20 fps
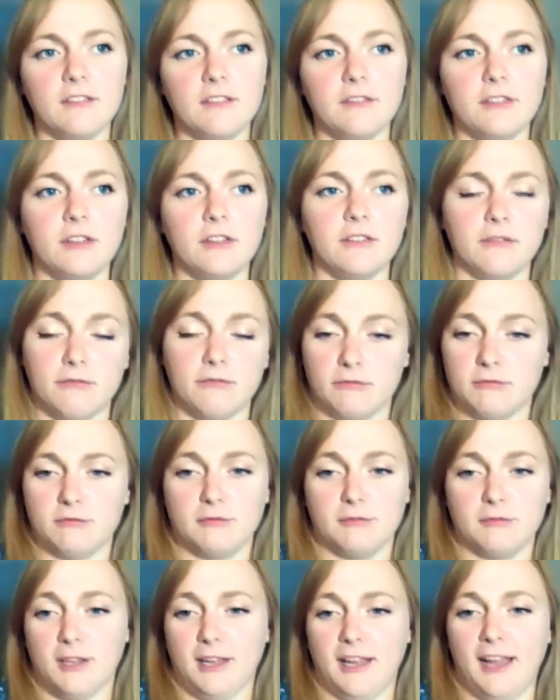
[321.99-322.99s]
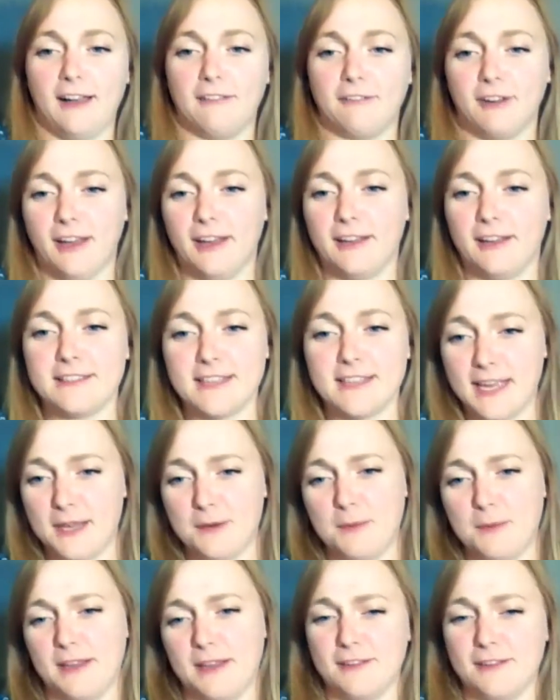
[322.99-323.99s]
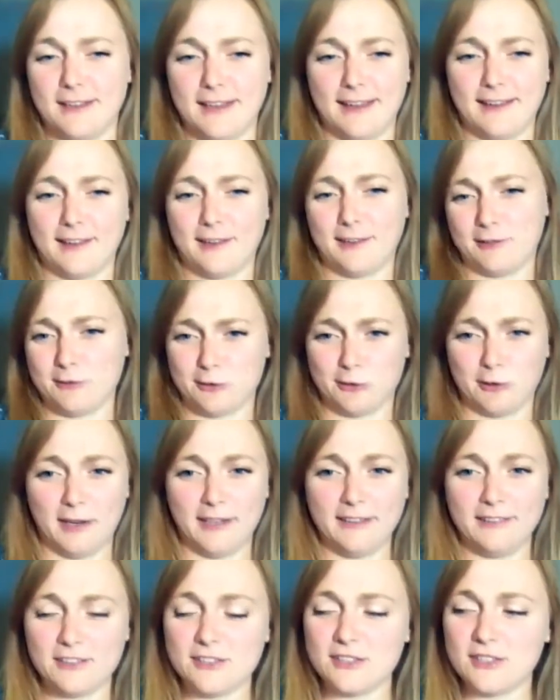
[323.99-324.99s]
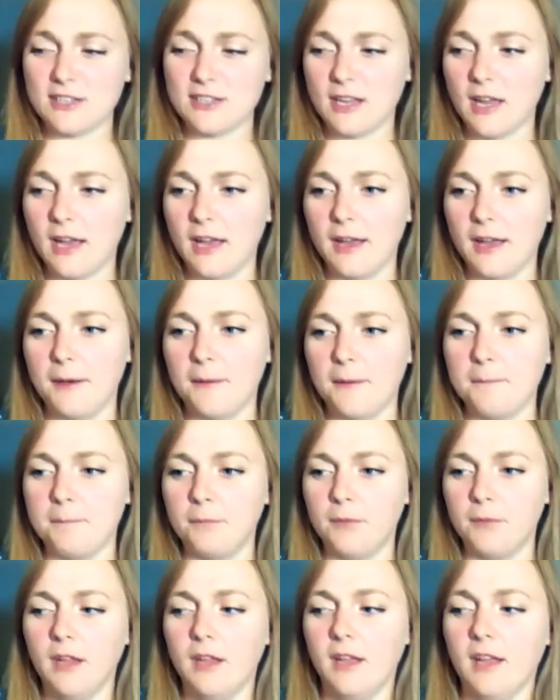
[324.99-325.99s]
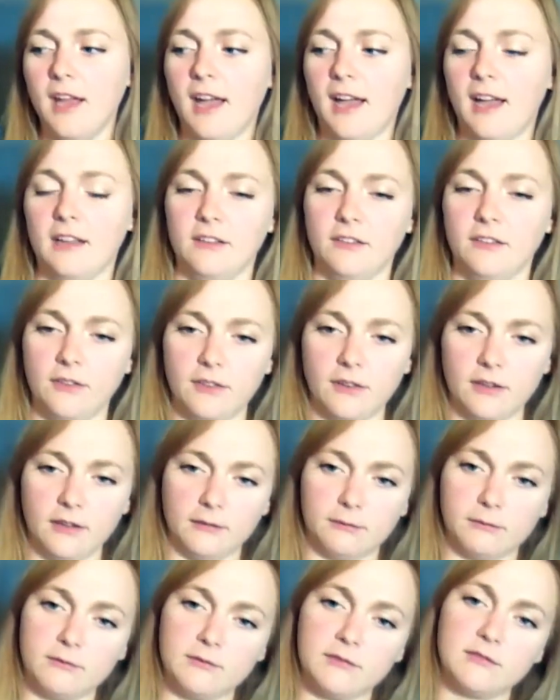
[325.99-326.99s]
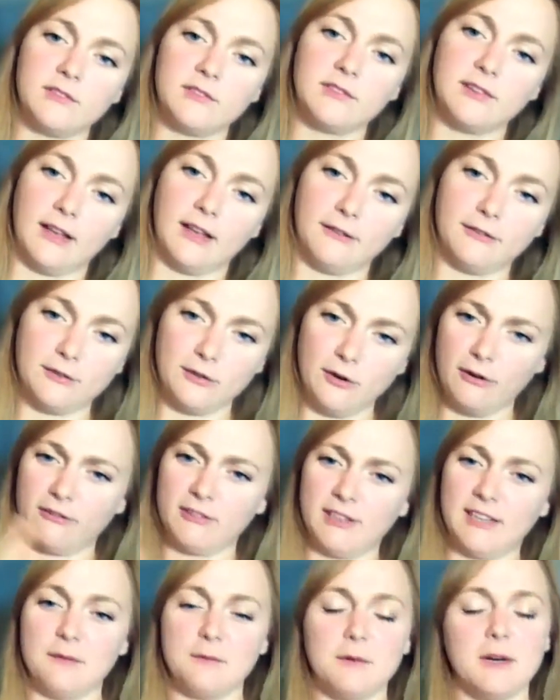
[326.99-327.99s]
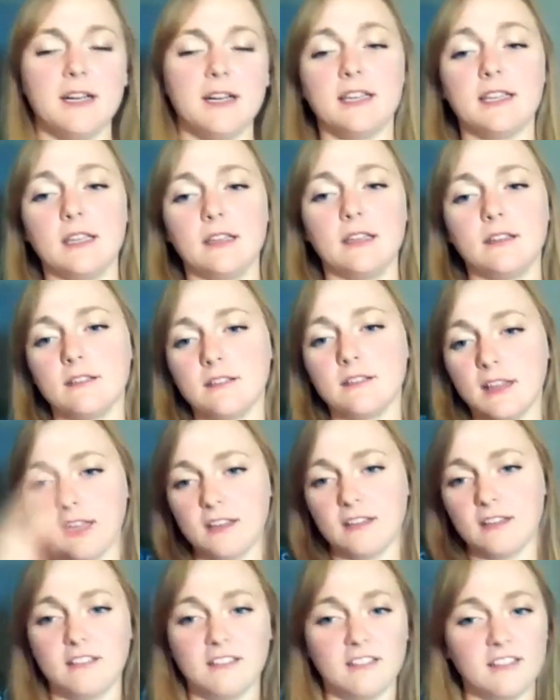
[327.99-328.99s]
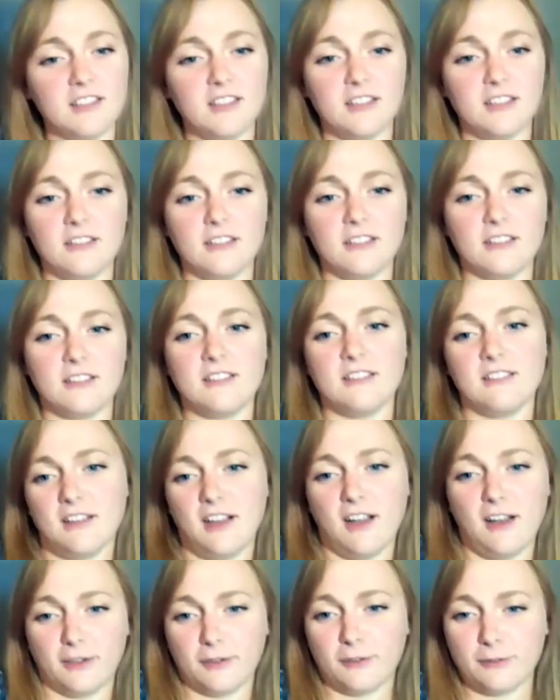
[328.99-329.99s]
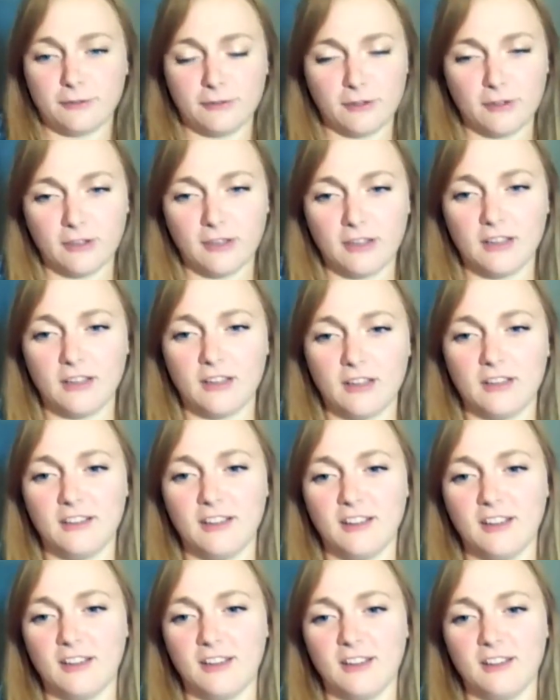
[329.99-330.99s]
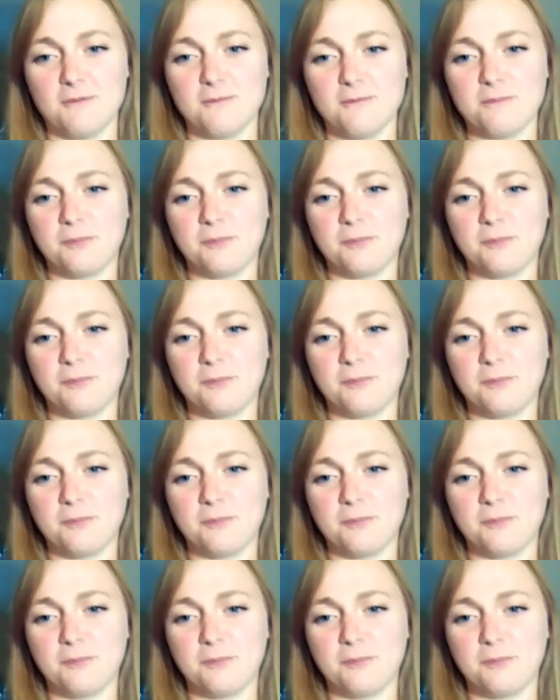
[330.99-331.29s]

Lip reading: you have like a day where you get drenched and the stuff's not really working, then you ask for a